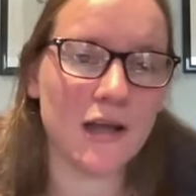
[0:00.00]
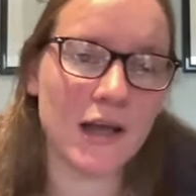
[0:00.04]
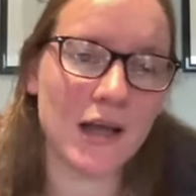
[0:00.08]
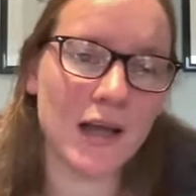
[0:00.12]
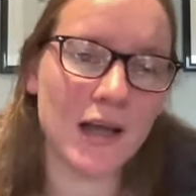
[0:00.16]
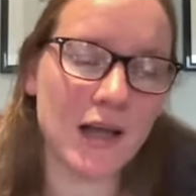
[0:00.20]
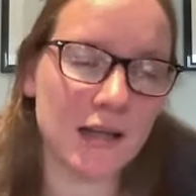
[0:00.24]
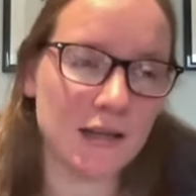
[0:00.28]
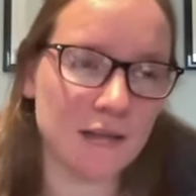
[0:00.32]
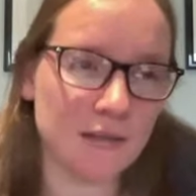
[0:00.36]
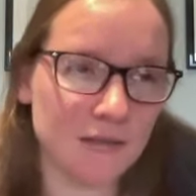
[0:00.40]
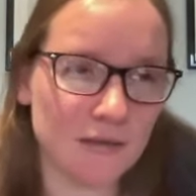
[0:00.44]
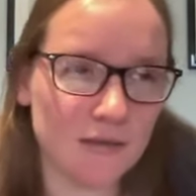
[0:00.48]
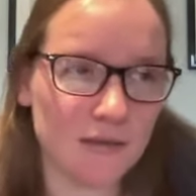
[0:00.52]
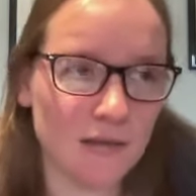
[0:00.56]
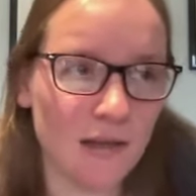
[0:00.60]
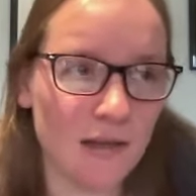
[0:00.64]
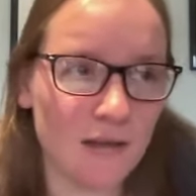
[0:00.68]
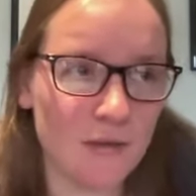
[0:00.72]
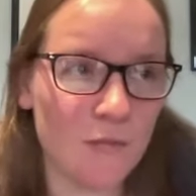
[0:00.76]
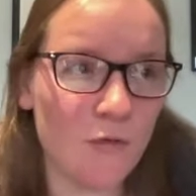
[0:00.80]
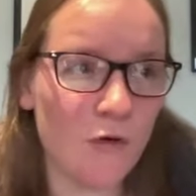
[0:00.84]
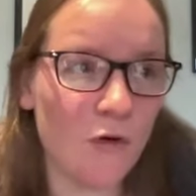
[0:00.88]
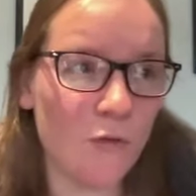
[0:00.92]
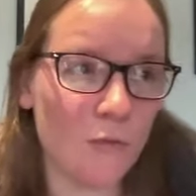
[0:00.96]
At
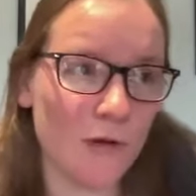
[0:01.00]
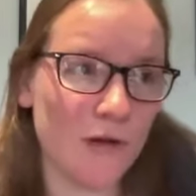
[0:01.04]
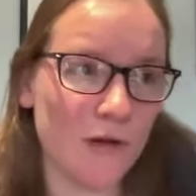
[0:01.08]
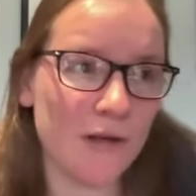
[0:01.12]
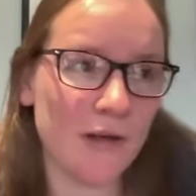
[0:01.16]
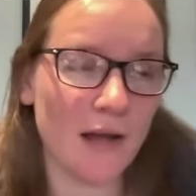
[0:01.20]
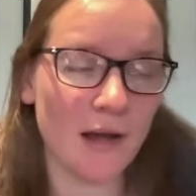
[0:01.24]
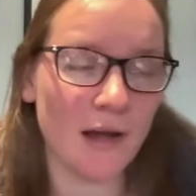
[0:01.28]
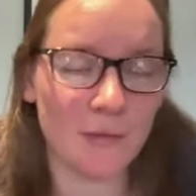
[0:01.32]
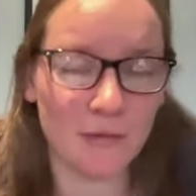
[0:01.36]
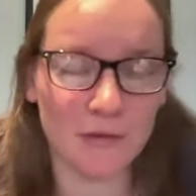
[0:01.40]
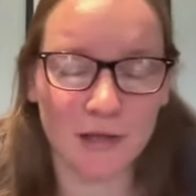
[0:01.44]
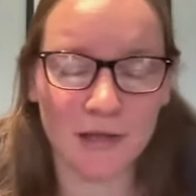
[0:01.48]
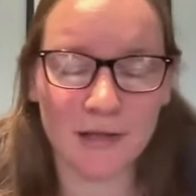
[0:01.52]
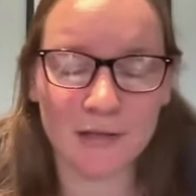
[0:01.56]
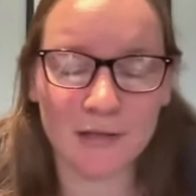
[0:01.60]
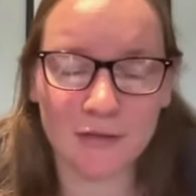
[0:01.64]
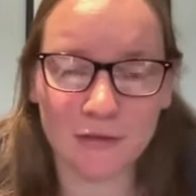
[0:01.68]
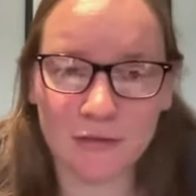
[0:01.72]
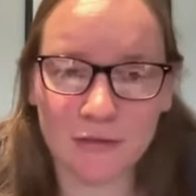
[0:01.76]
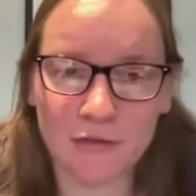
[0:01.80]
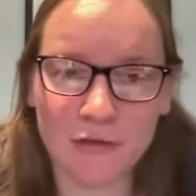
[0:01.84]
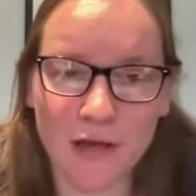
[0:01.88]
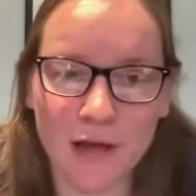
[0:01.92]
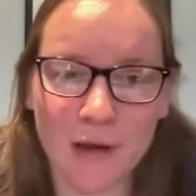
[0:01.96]
the moment, I would like
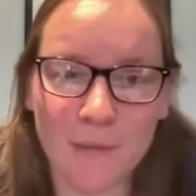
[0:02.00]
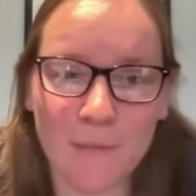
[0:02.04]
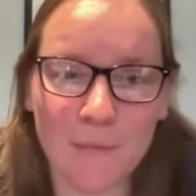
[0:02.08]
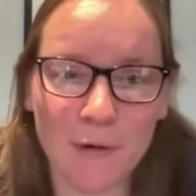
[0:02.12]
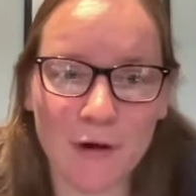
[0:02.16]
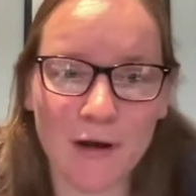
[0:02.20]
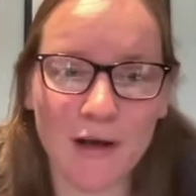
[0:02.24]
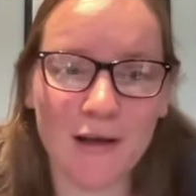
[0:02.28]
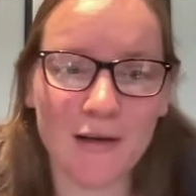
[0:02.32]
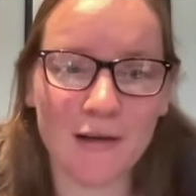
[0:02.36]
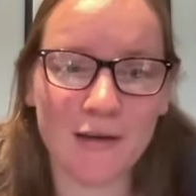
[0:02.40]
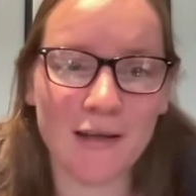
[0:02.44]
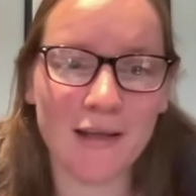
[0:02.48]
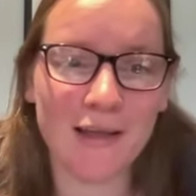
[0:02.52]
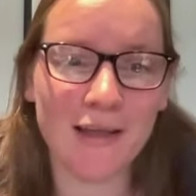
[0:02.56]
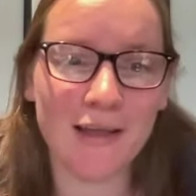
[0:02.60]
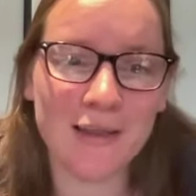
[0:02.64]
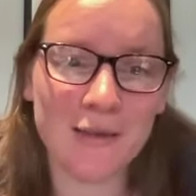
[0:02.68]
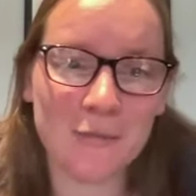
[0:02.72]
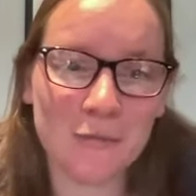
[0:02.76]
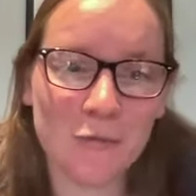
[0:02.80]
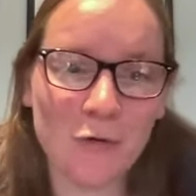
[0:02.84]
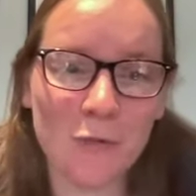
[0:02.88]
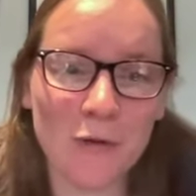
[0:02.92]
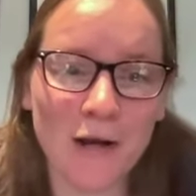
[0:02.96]
to do that, but at
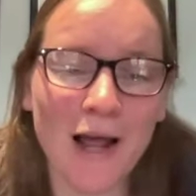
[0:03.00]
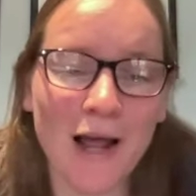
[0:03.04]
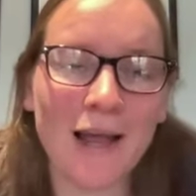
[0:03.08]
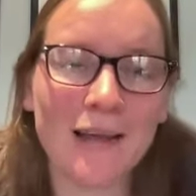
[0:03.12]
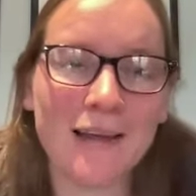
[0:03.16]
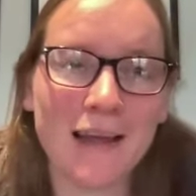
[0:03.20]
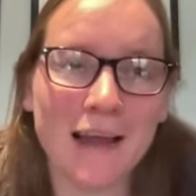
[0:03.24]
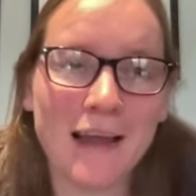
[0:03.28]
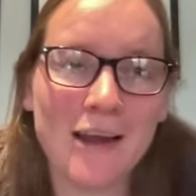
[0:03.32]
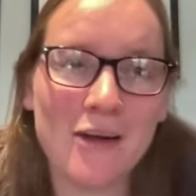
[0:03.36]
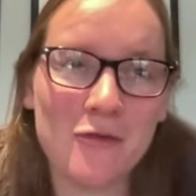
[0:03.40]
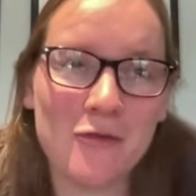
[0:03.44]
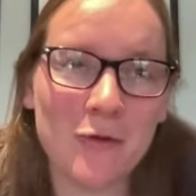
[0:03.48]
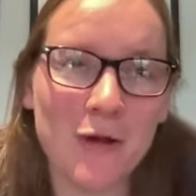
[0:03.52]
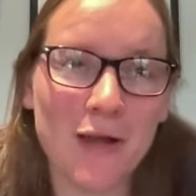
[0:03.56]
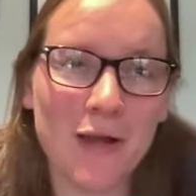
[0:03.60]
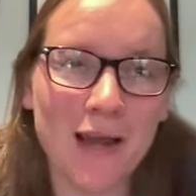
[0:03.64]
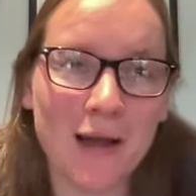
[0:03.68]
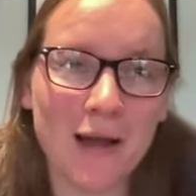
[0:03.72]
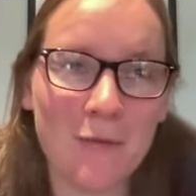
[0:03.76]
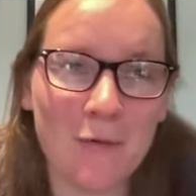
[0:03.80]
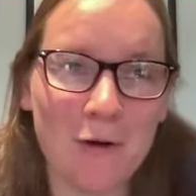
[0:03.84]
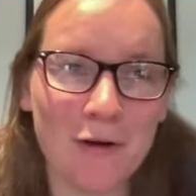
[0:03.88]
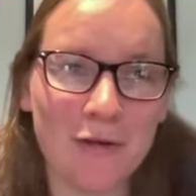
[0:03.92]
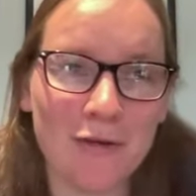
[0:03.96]
the moment, I kind of wake
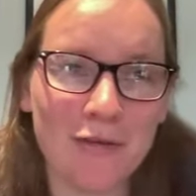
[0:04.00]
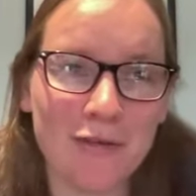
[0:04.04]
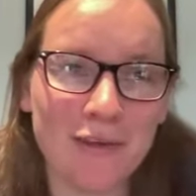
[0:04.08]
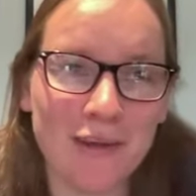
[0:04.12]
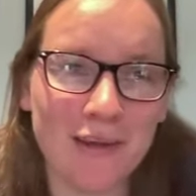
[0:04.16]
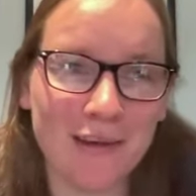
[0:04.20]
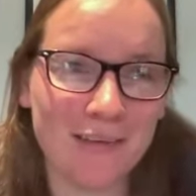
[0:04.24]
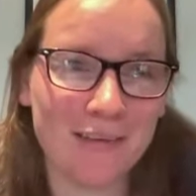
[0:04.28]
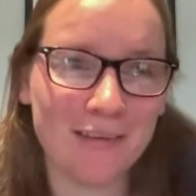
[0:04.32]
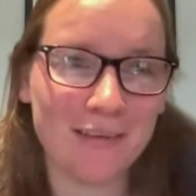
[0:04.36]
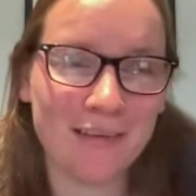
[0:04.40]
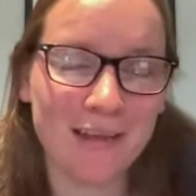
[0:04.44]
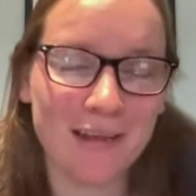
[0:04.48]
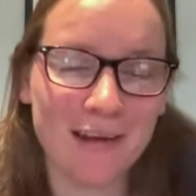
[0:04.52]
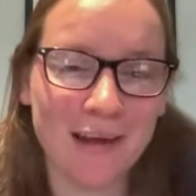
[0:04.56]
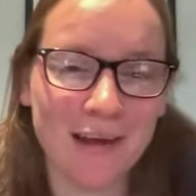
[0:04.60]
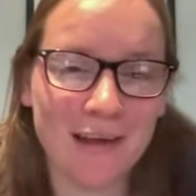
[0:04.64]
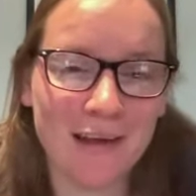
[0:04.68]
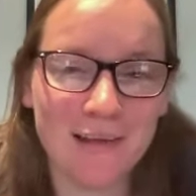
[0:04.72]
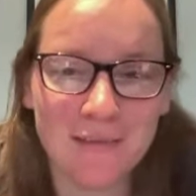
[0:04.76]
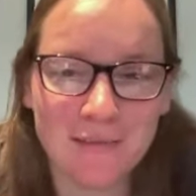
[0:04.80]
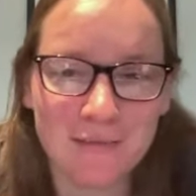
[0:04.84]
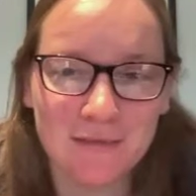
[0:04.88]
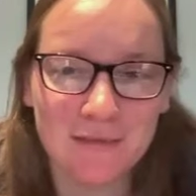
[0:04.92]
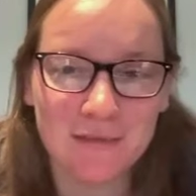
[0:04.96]
up around 6 and then
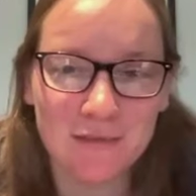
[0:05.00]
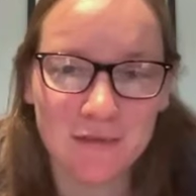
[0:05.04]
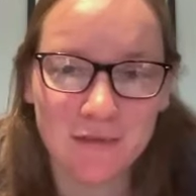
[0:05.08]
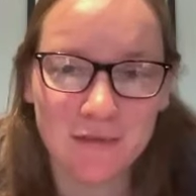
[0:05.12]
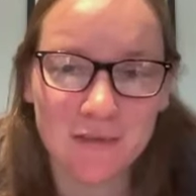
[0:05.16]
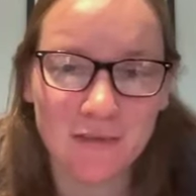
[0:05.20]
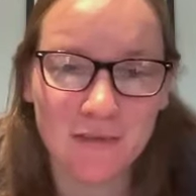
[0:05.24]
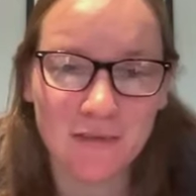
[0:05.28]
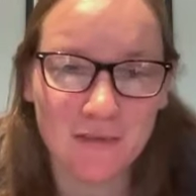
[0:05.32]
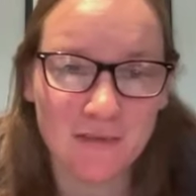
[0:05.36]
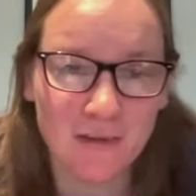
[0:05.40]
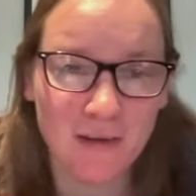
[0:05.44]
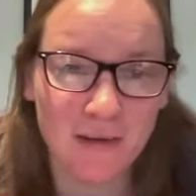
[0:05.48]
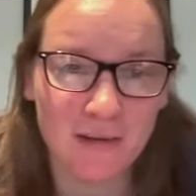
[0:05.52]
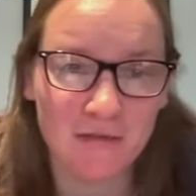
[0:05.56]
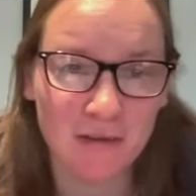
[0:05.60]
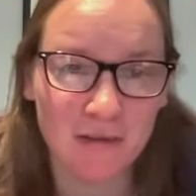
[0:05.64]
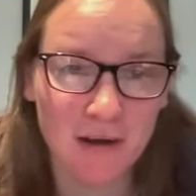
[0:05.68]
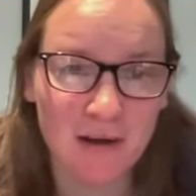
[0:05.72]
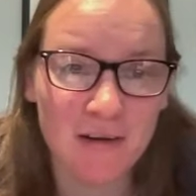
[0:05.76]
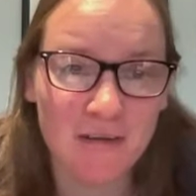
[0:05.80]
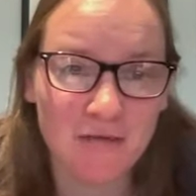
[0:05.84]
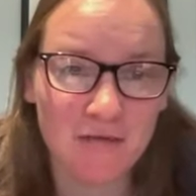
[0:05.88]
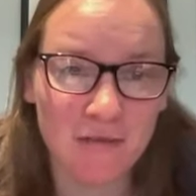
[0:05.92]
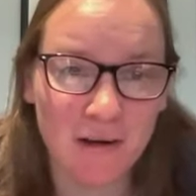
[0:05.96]
I just stay
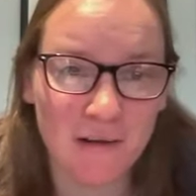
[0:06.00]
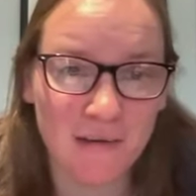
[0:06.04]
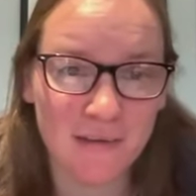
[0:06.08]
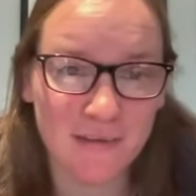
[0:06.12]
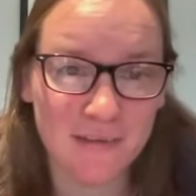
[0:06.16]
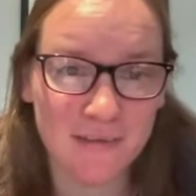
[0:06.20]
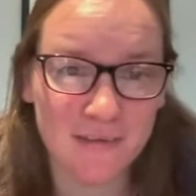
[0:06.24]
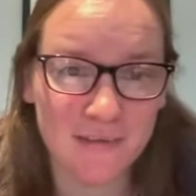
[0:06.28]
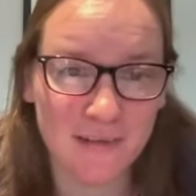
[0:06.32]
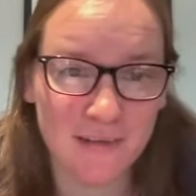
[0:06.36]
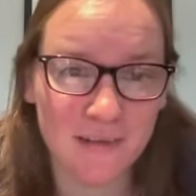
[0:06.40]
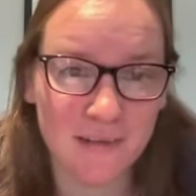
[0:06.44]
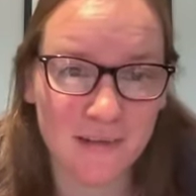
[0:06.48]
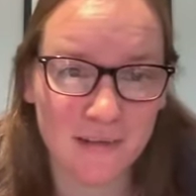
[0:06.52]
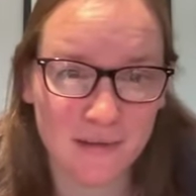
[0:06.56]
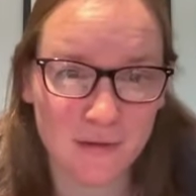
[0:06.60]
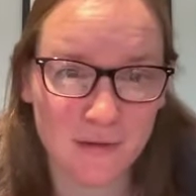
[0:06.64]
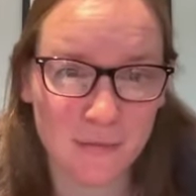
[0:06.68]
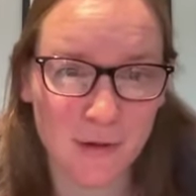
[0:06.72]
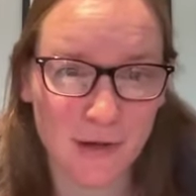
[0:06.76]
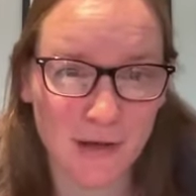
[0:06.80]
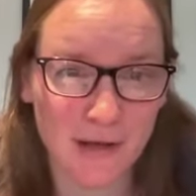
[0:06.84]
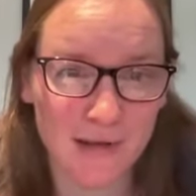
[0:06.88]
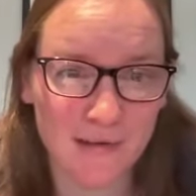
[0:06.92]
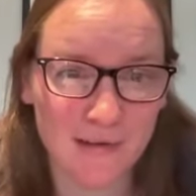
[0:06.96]
very, very still in the
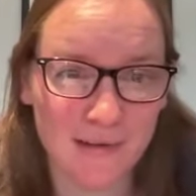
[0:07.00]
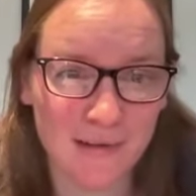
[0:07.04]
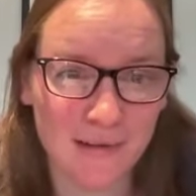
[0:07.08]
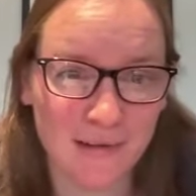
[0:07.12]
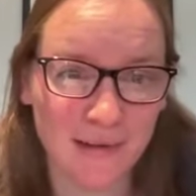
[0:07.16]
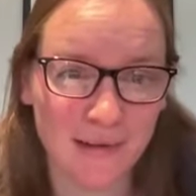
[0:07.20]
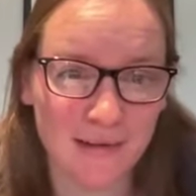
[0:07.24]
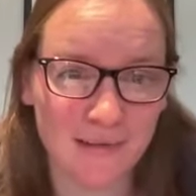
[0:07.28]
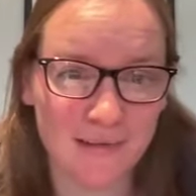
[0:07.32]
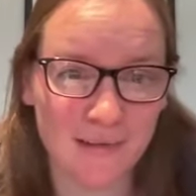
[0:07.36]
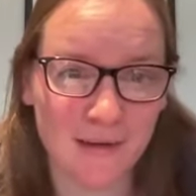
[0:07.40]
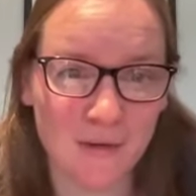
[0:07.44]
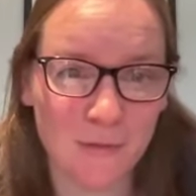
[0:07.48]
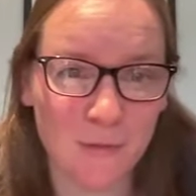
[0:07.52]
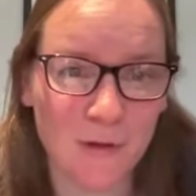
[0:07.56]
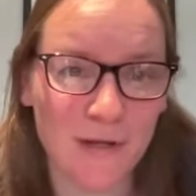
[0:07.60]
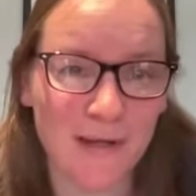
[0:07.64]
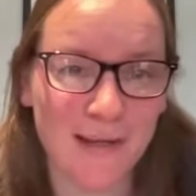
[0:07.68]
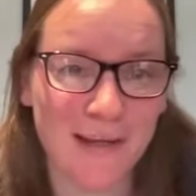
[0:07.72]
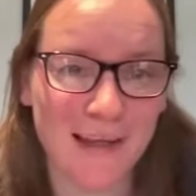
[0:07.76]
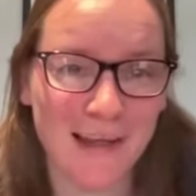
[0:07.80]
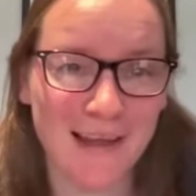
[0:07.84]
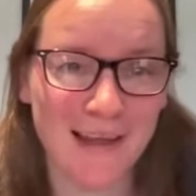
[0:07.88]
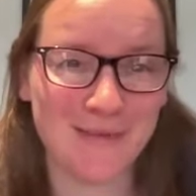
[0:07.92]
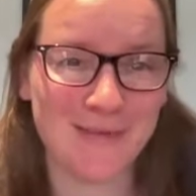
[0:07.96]
bed in case I
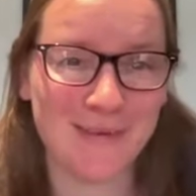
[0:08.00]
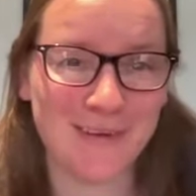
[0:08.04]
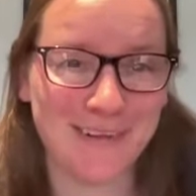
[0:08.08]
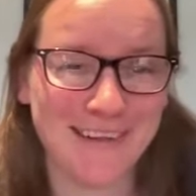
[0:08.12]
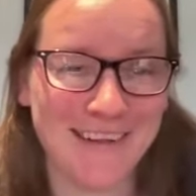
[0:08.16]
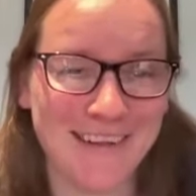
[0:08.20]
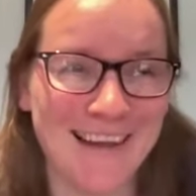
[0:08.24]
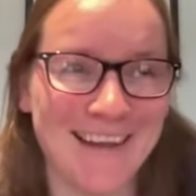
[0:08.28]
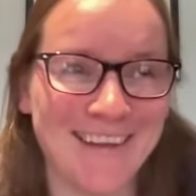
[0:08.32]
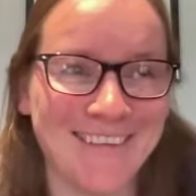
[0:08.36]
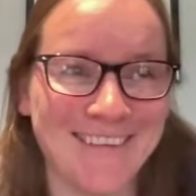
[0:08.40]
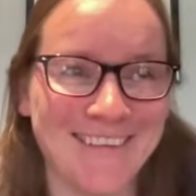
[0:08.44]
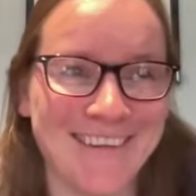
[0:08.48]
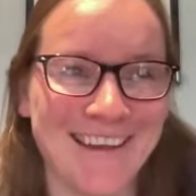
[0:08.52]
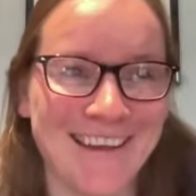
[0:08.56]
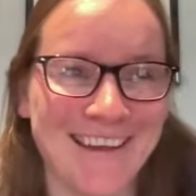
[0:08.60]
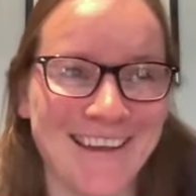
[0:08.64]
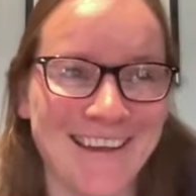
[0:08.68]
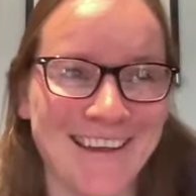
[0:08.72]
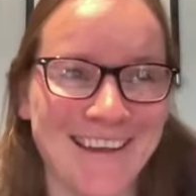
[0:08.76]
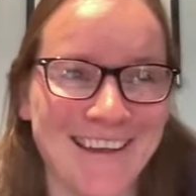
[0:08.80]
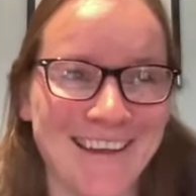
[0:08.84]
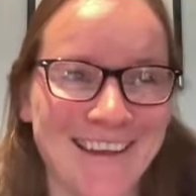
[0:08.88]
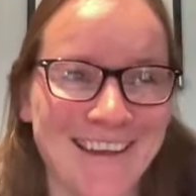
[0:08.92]
wake anybody else up.